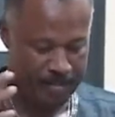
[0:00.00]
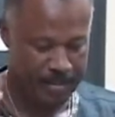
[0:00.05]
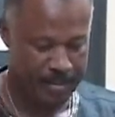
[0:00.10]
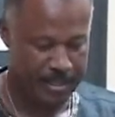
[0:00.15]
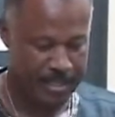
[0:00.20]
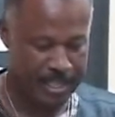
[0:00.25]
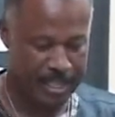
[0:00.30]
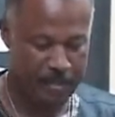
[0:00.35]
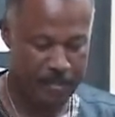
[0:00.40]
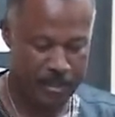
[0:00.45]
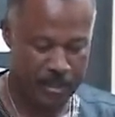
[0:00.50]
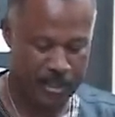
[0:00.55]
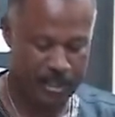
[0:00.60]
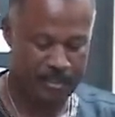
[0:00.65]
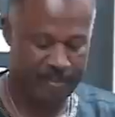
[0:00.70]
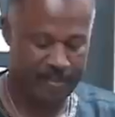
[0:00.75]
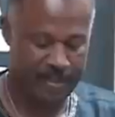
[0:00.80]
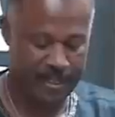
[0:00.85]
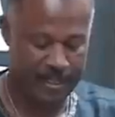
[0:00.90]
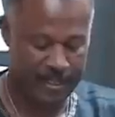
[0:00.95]
The team is
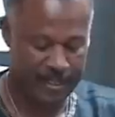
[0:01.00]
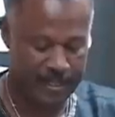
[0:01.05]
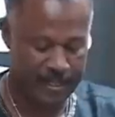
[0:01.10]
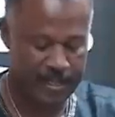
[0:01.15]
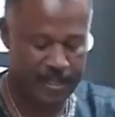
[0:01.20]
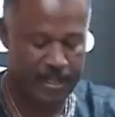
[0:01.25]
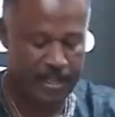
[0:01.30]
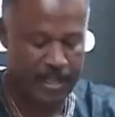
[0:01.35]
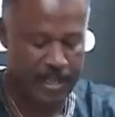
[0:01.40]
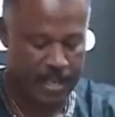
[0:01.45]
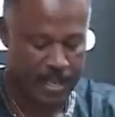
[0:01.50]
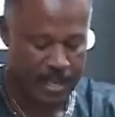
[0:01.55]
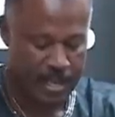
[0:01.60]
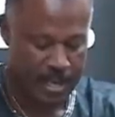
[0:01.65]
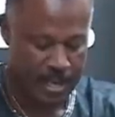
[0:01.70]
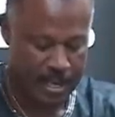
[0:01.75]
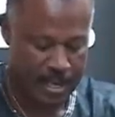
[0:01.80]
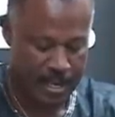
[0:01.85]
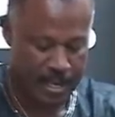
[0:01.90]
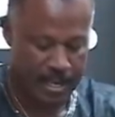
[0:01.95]
defeated.
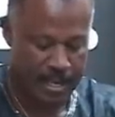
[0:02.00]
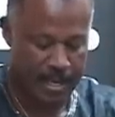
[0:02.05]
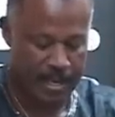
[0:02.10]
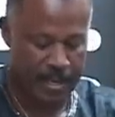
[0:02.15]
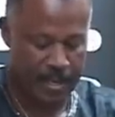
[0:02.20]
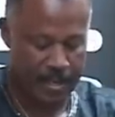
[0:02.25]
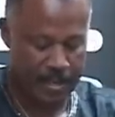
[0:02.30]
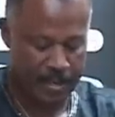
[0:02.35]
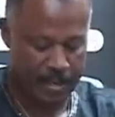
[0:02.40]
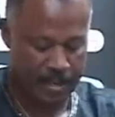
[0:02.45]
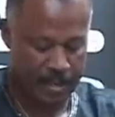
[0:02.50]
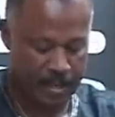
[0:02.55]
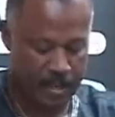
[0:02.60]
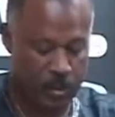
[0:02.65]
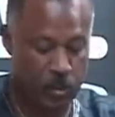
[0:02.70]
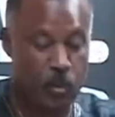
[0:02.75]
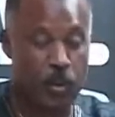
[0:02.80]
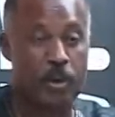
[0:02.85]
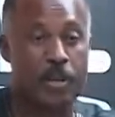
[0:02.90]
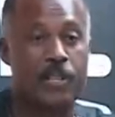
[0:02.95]
The
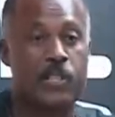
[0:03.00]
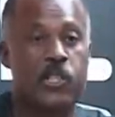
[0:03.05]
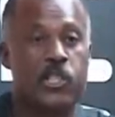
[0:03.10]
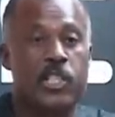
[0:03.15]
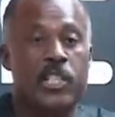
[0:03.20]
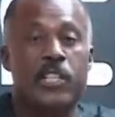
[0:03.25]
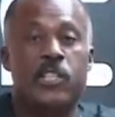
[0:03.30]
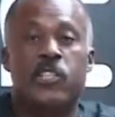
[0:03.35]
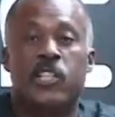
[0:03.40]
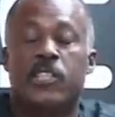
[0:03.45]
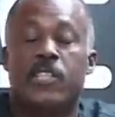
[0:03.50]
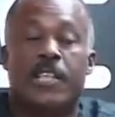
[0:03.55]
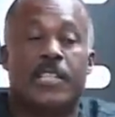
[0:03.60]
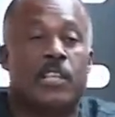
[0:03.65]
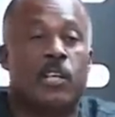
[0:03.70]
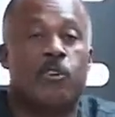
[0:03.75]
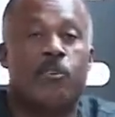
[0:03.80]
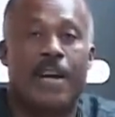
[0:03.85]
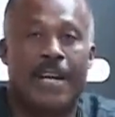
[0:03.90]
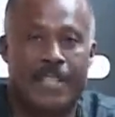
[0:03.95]
world sees this as
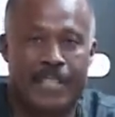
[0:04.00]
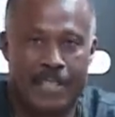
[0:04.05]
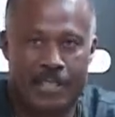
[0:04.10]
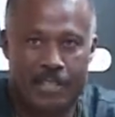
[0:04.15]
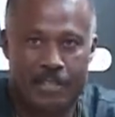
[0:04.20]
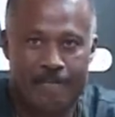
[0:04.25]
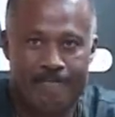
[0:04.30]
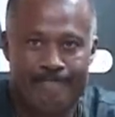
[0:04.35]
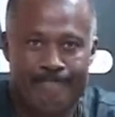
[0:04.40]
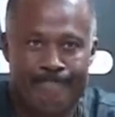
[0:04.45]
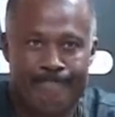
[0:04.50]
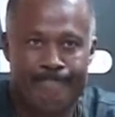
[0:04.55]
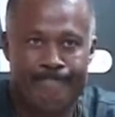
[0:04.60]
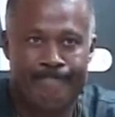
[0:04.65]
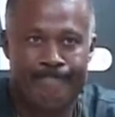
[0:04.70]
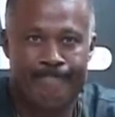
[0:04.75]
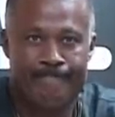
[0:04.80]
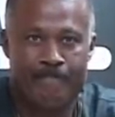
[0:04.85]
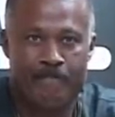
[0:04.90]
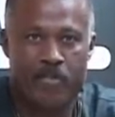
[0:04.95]
a crisis.
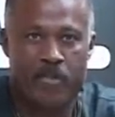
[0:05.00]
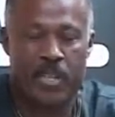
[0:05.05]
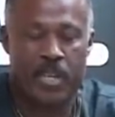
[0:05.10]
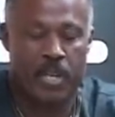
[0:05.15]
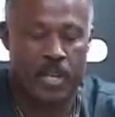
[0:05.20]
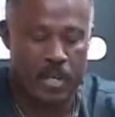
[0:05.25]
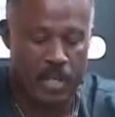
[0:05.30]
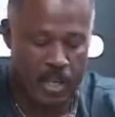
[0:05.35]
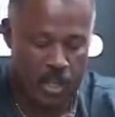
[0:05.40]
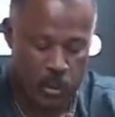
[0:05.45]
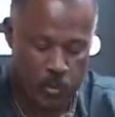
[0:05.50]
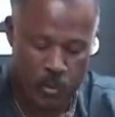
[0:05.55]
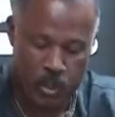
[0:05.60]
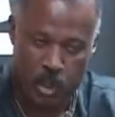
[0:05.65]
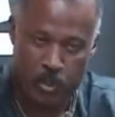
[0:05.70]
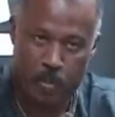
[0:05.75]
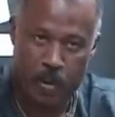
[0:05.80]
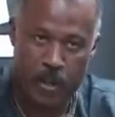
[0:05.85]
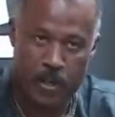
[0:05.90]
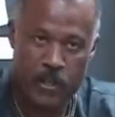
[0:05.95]
His
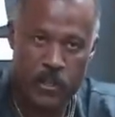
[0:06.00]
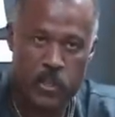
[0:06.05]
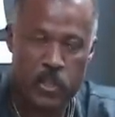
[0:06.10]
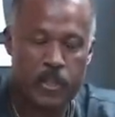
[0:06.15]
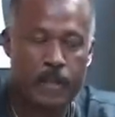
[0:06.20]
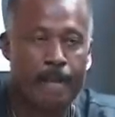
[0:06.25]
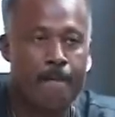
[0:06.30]
response,